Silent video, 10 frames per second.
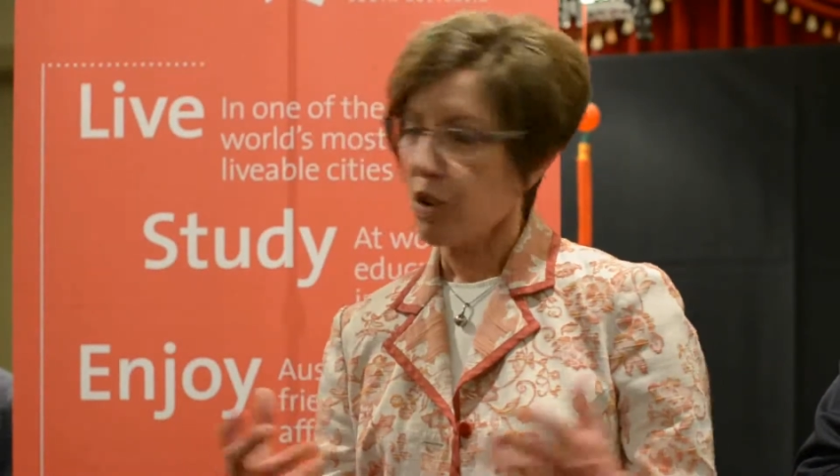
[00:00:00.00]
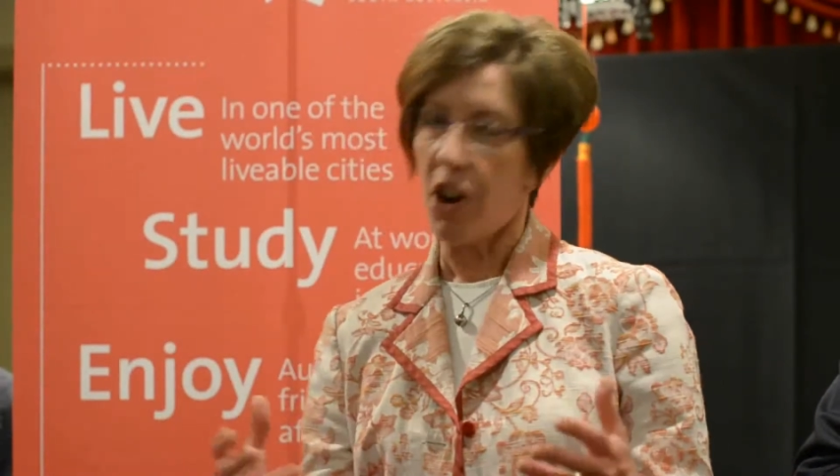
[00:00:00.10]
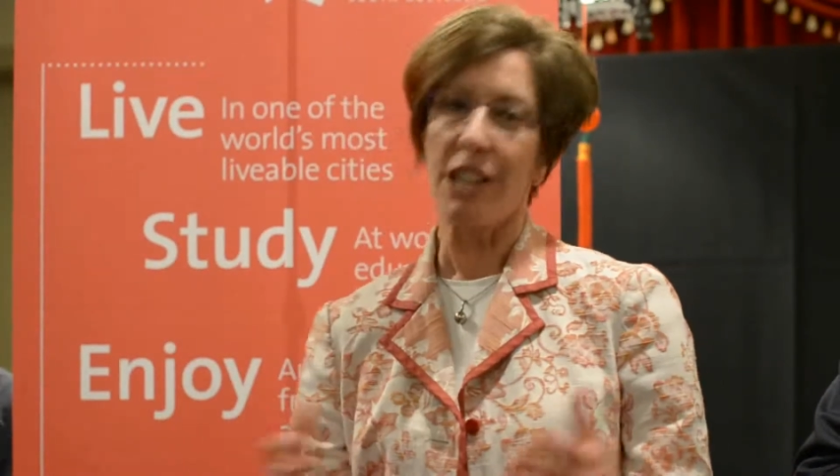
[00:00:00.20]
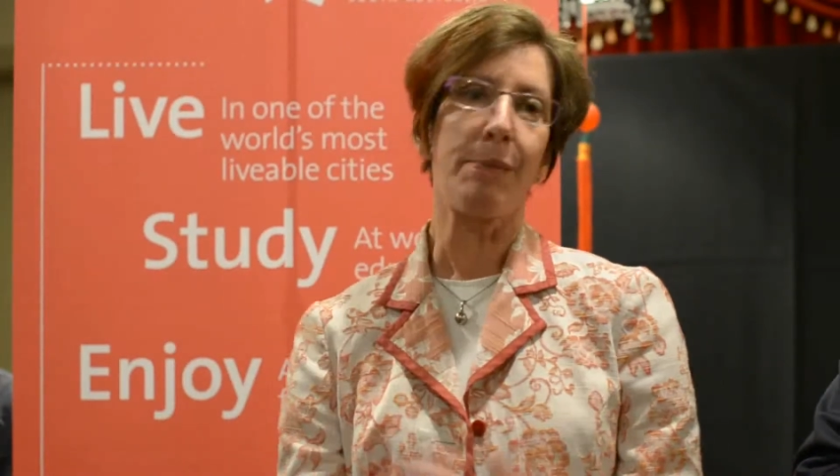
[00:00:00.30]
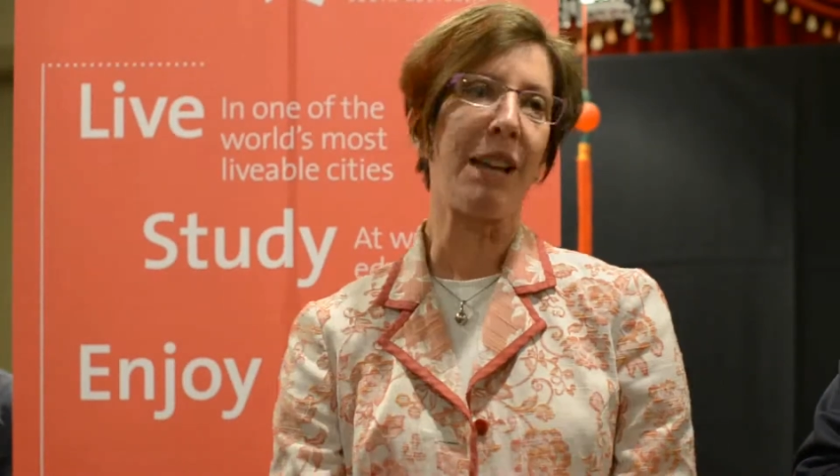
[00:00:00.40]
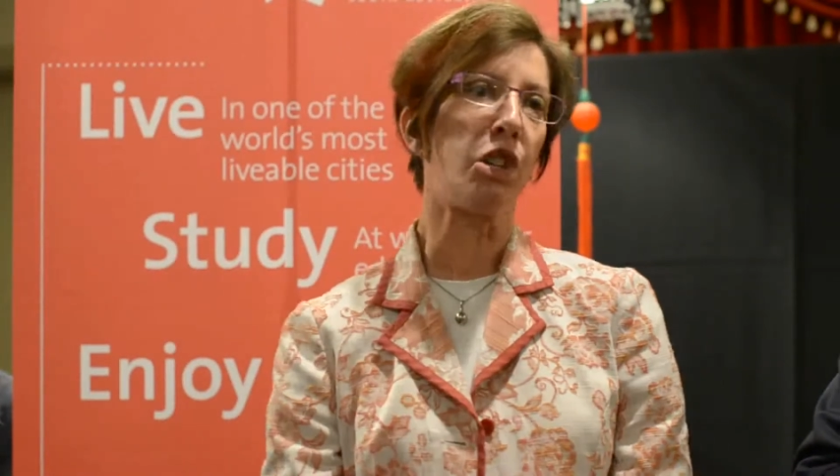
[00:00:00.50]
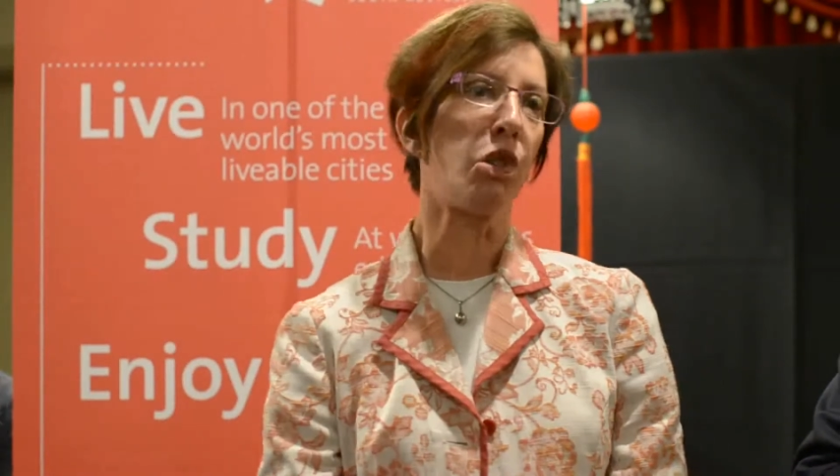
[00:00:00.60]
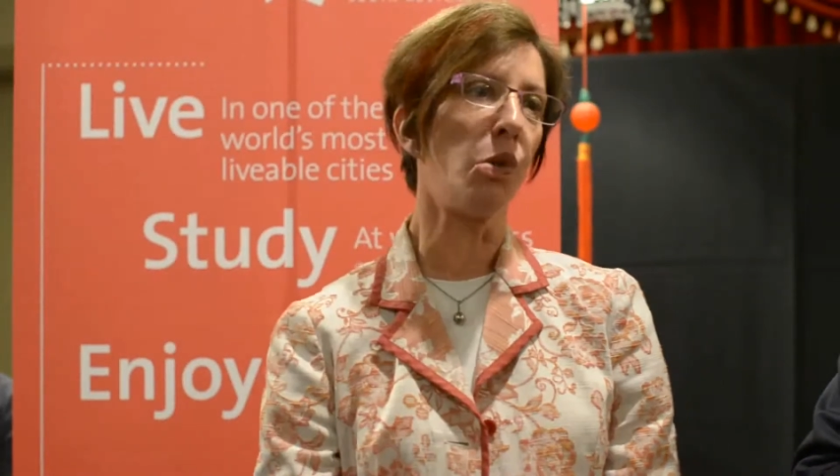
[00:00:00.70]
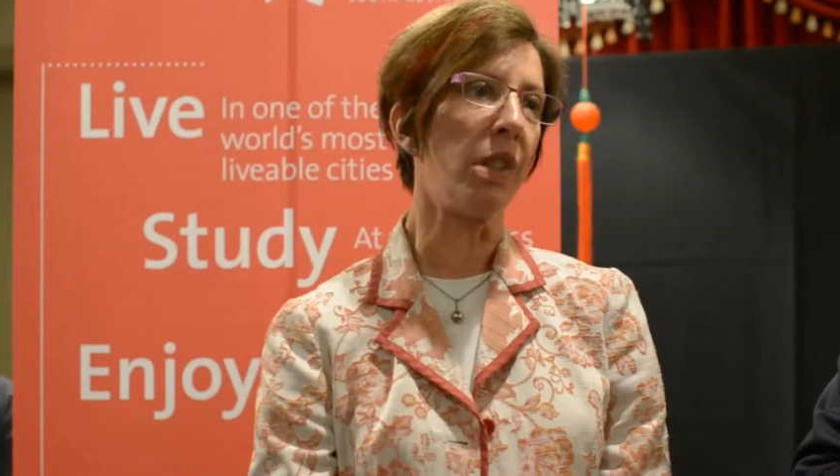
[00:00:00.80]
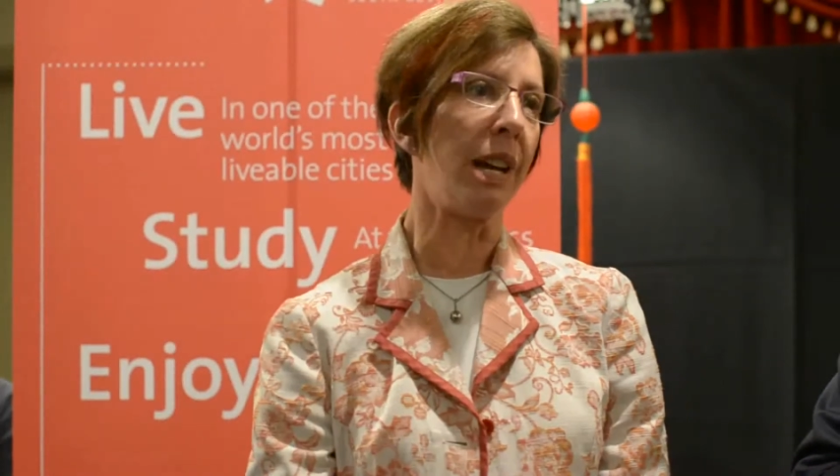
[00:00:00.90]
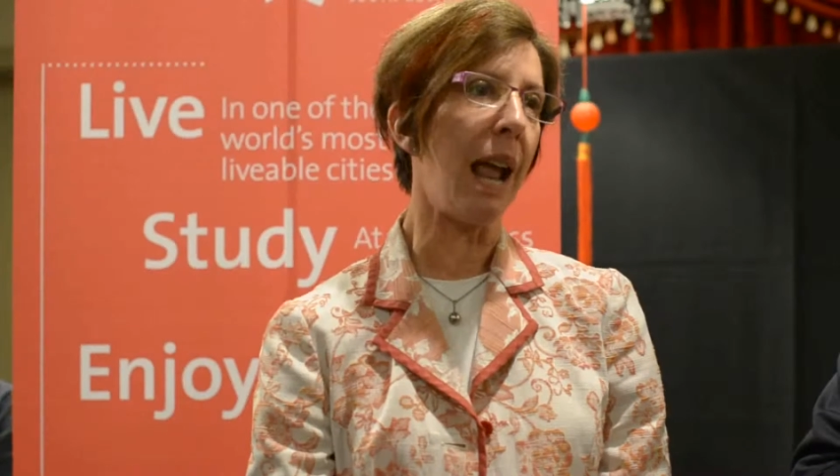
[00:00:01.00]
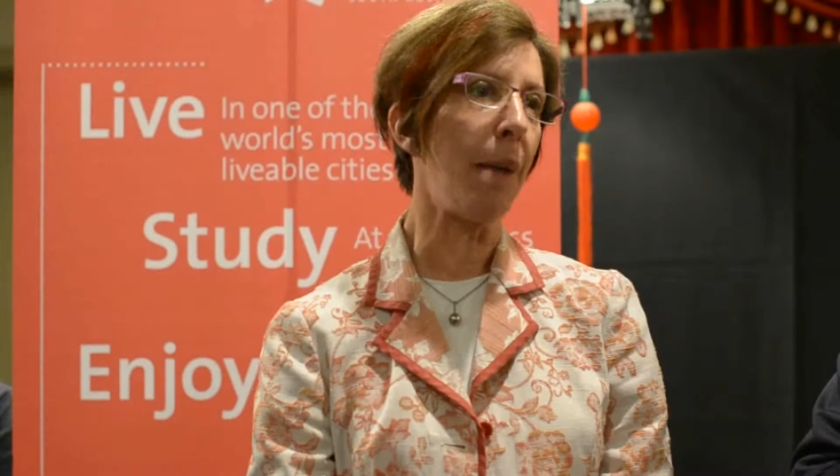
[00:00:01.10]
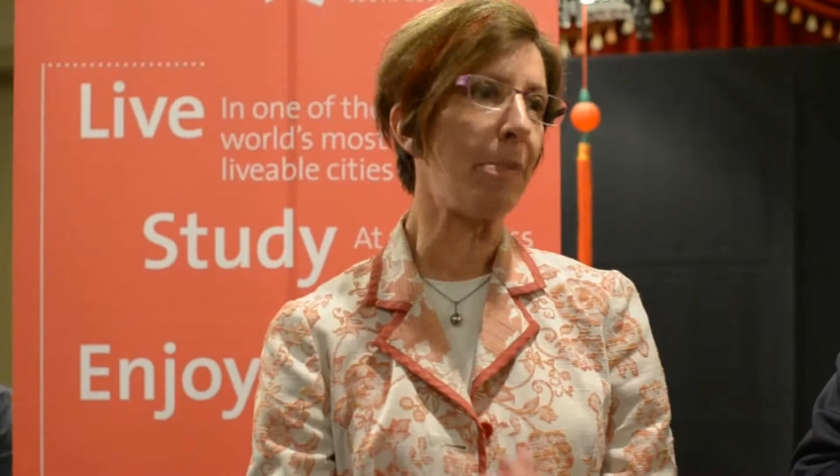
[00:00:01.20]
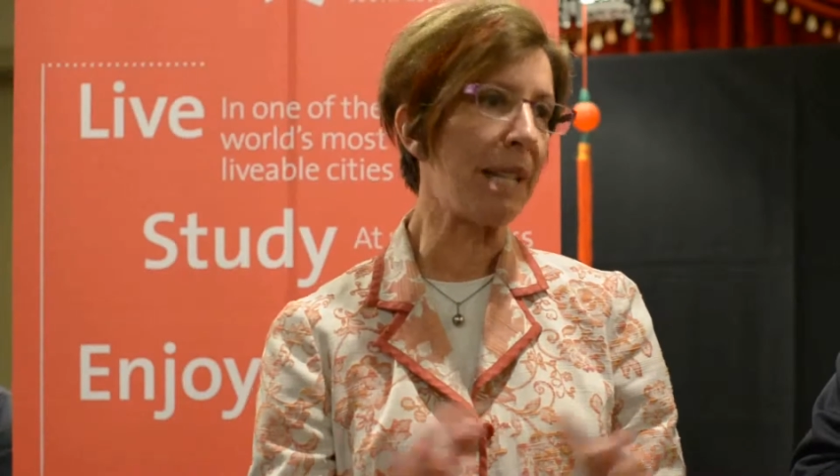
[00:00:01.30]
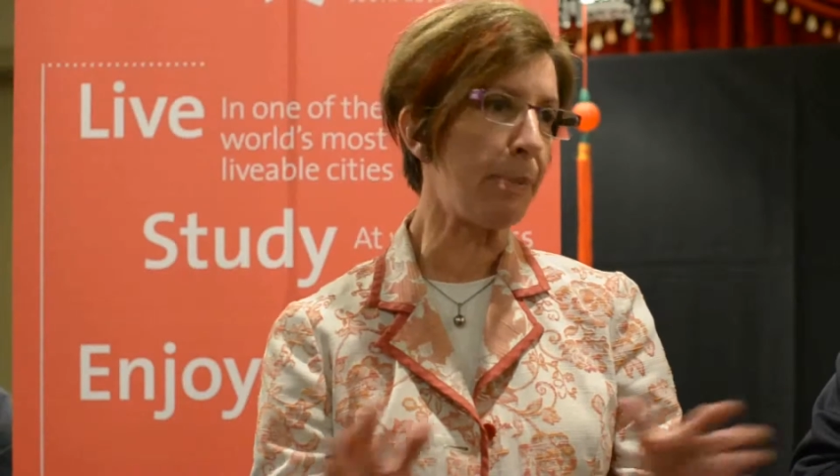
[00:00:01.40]
trying to make sure that it
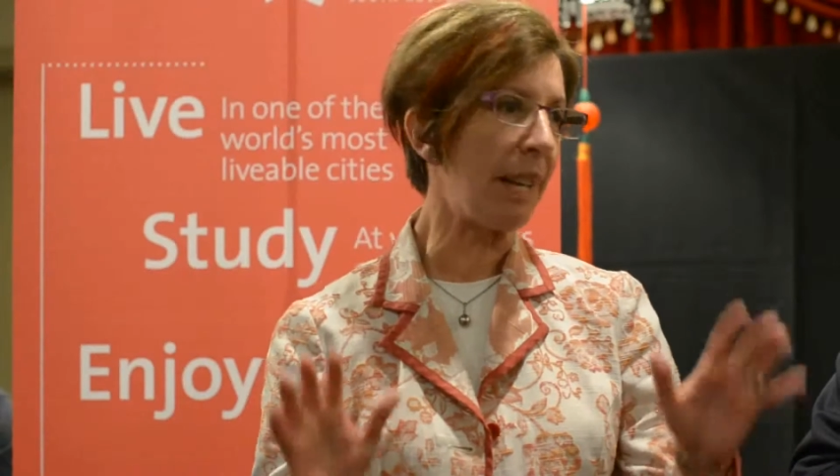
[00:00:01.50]
happens,